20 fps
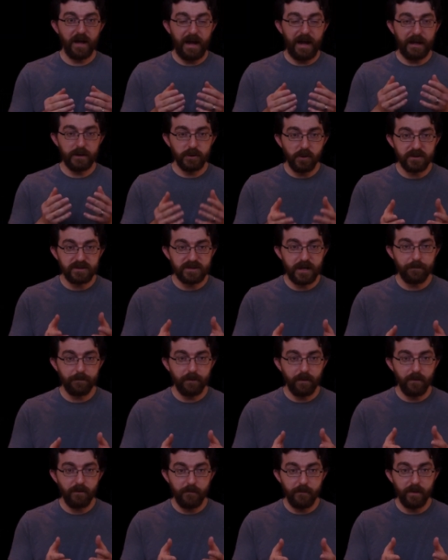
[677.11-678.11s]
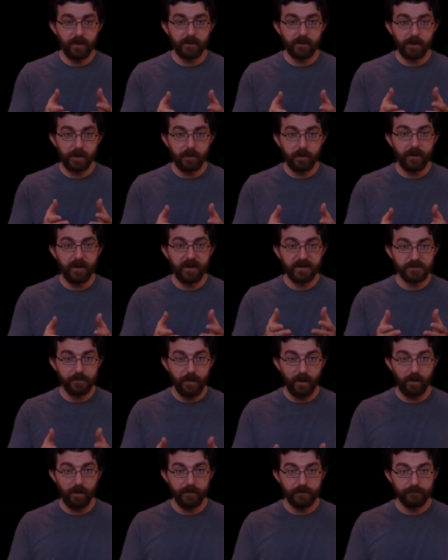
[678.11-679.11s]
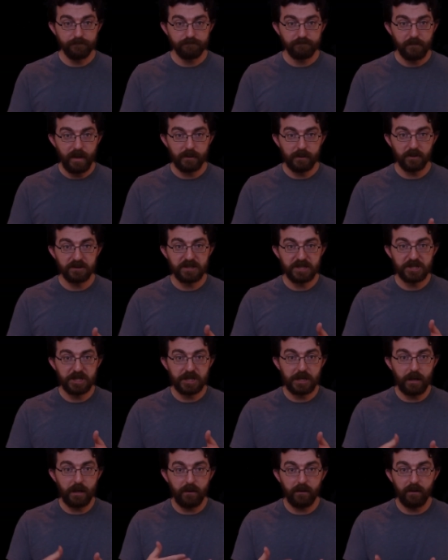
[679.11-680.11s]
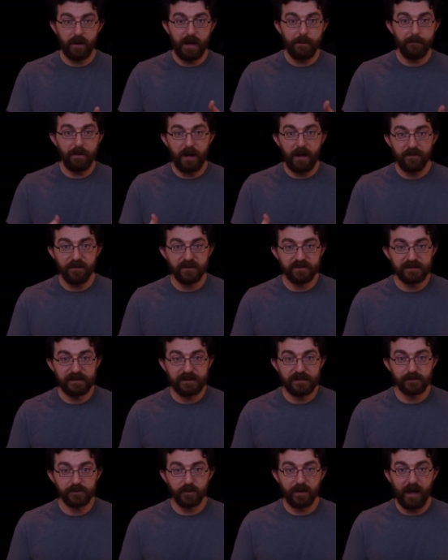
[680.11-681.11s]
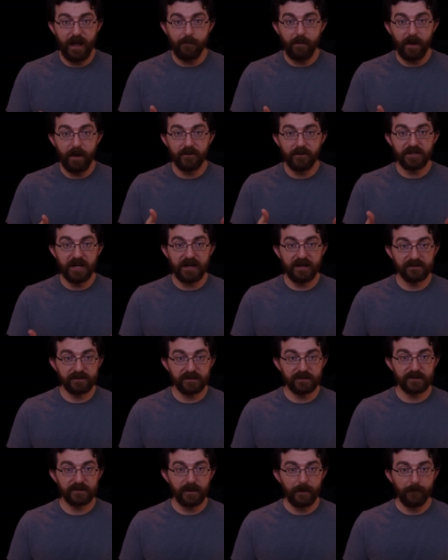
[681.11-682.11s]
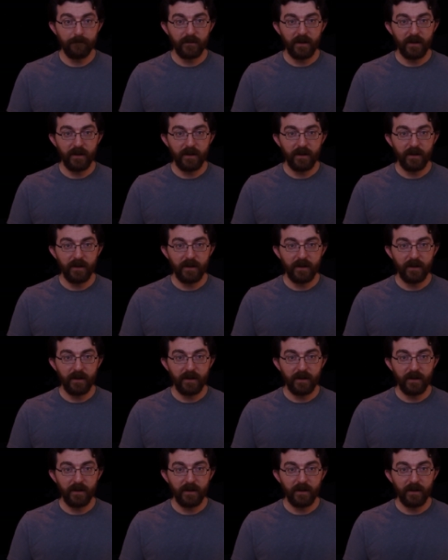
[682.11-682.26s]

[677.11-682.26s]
I looked up the Miller-Urey experiment and looked into current hypotheses on abiogenesis.